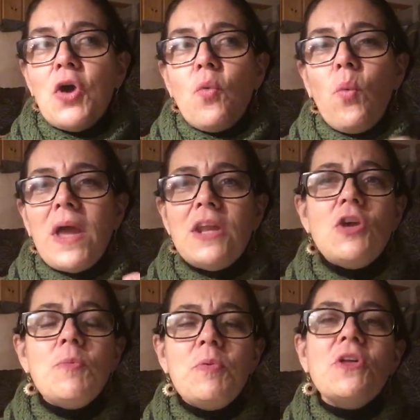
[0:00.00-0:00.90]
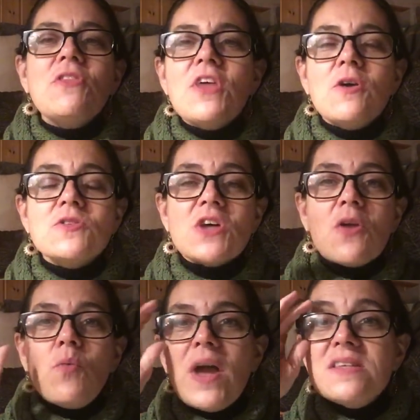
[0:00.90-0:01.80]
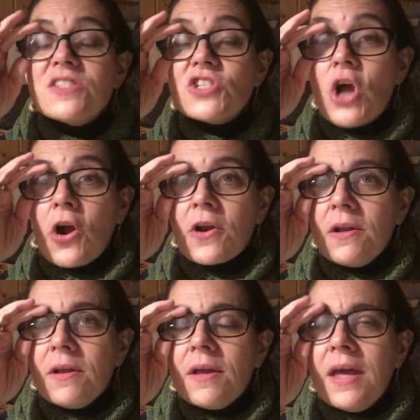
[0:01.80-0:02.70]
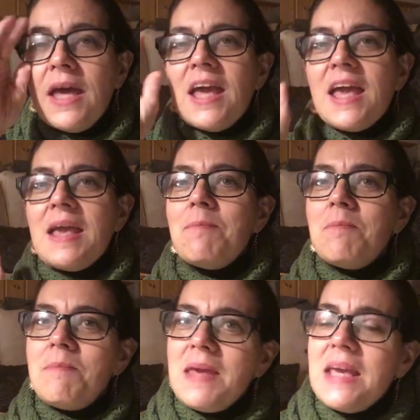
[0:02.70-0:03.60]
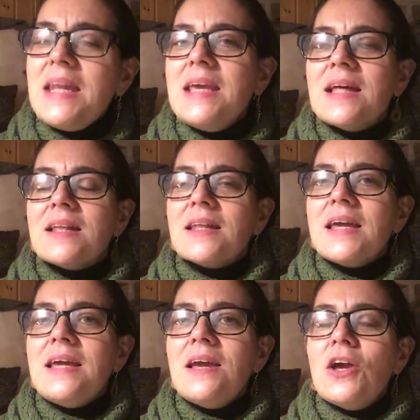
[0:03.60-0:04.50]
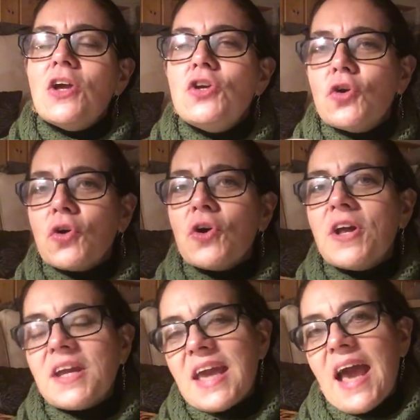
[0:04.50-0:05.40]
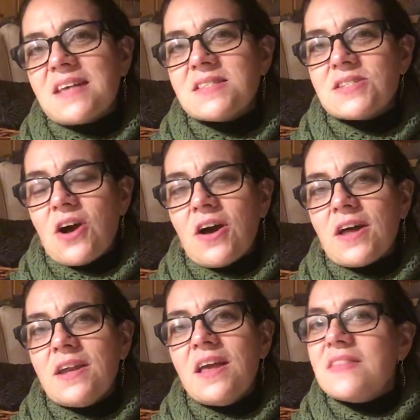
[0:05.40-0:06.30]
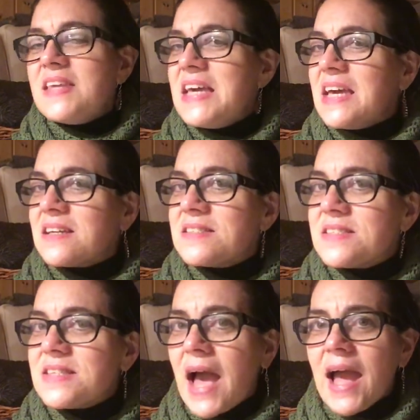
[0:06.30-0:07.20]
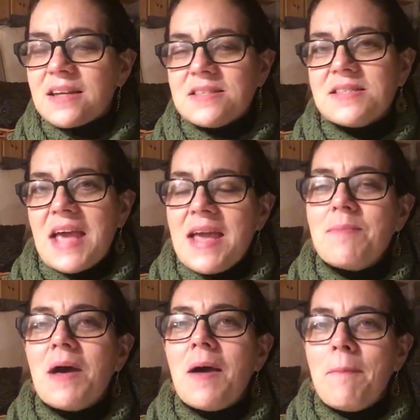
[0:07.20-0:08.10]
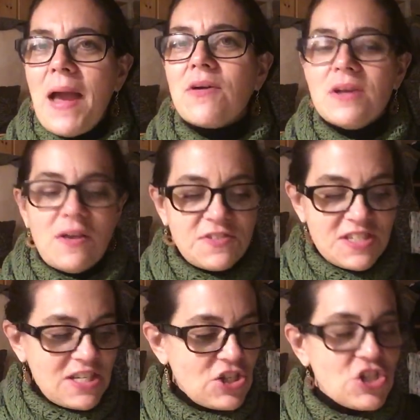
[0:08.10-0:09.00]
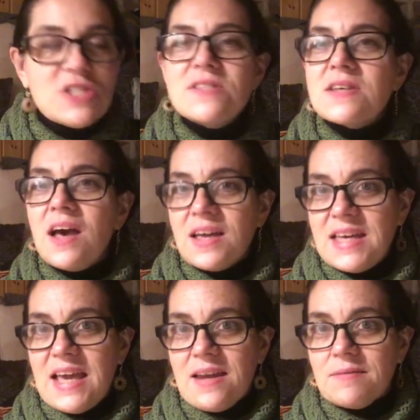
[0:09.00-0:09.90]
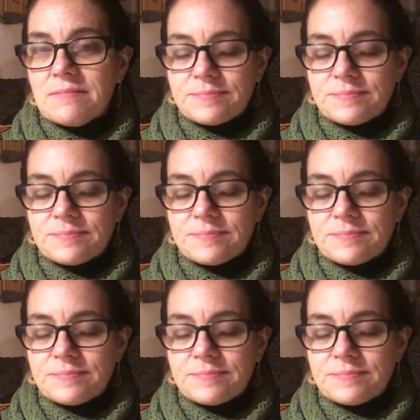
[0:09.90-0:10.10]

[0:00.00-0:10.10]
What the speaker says: When you put those on waste yarn, immediately you're going to cast on the exact same amount of stitches again.